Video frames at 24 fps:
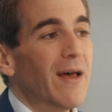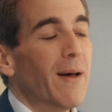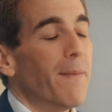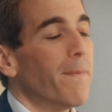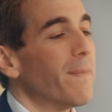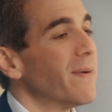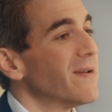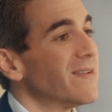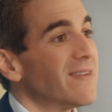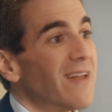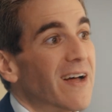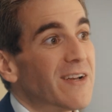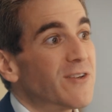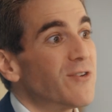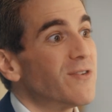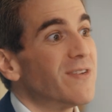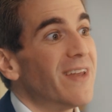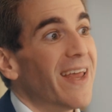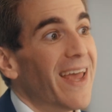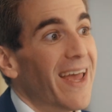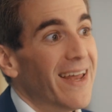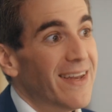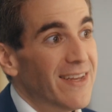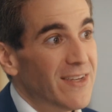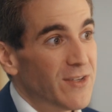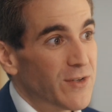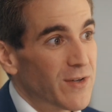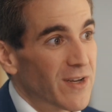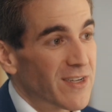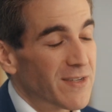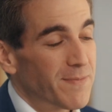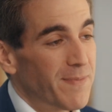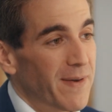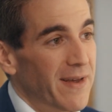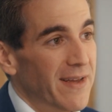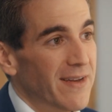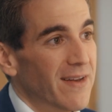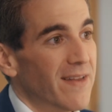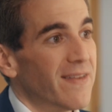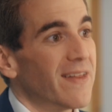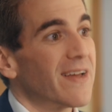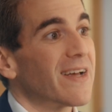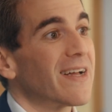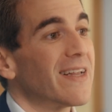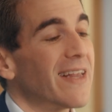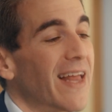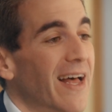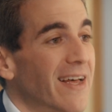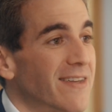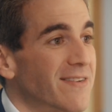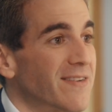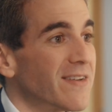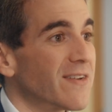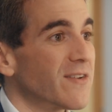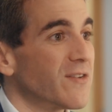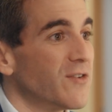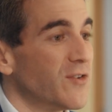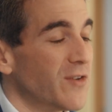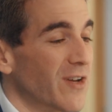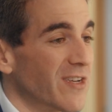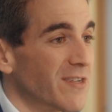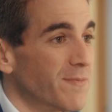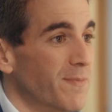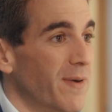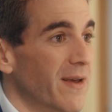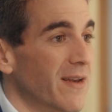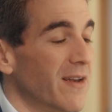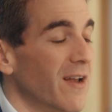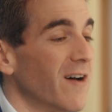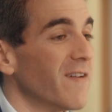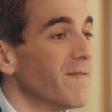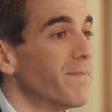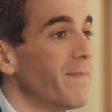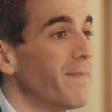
But it's not just any chest pain. The classic chest pain of